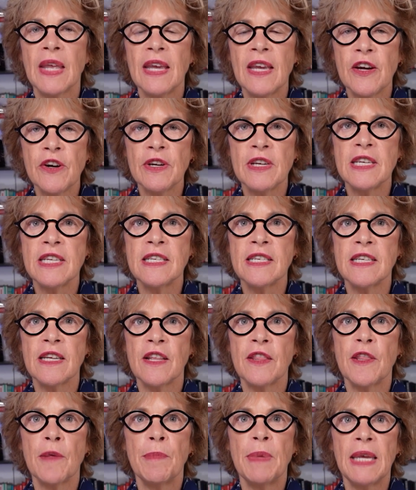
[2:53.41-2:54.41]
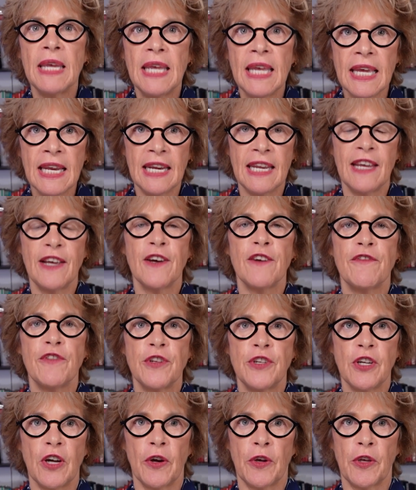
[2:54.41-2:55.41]
here is the beginning of
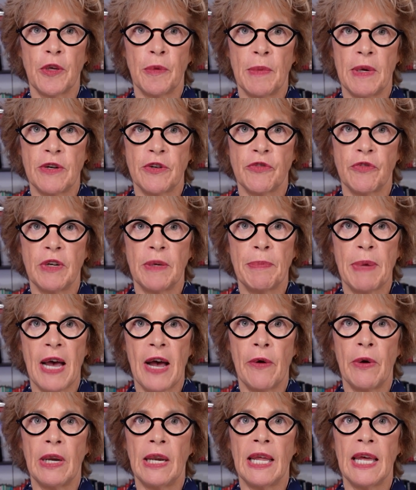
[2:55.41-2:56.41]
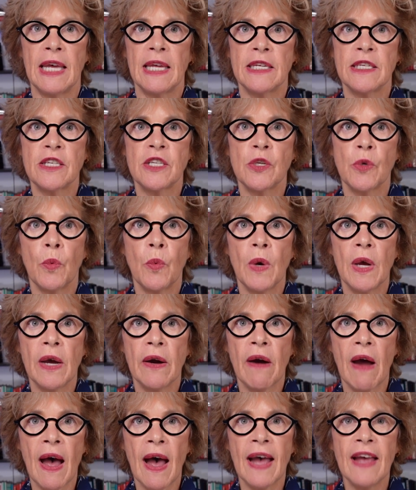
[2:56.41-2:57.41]
the documentary Powerlands,
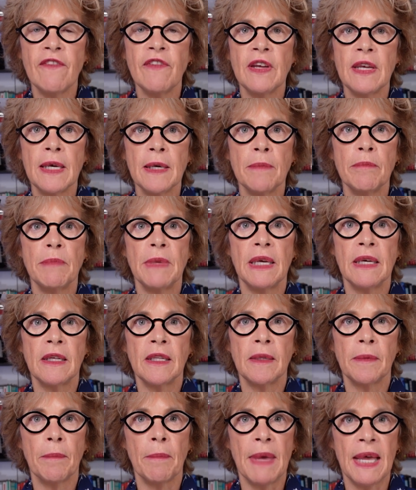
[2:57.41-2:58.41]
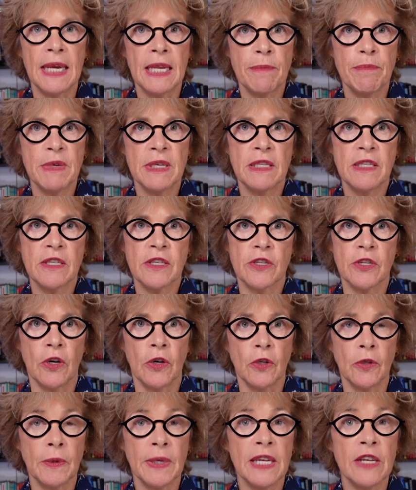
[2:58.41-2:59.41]
where Ivy Camille Manybeads
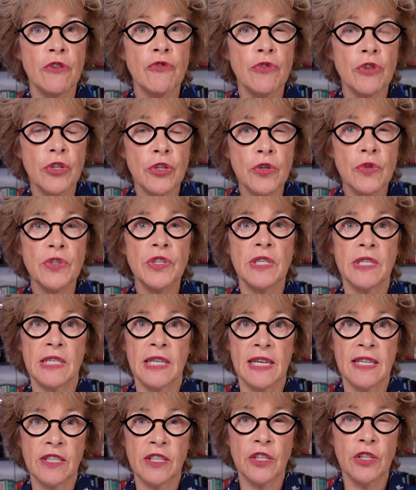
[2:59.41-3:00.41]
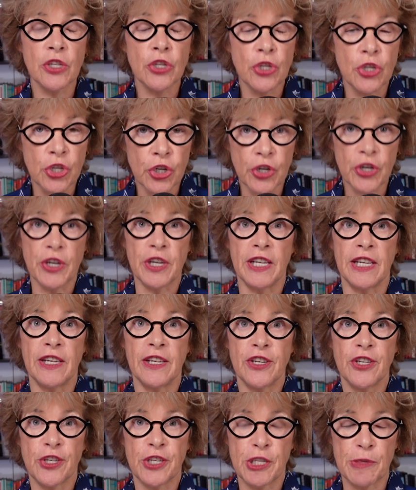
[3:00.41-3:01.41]
Tso introduces us to the
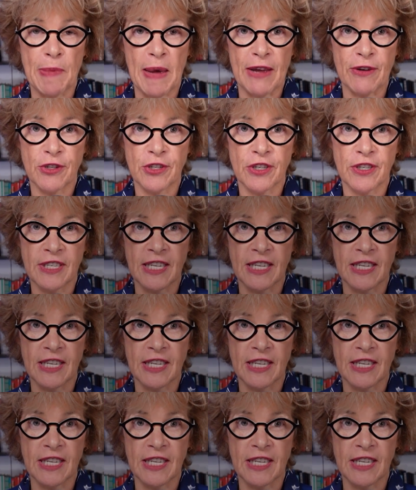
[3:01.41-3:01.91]
journey she's about to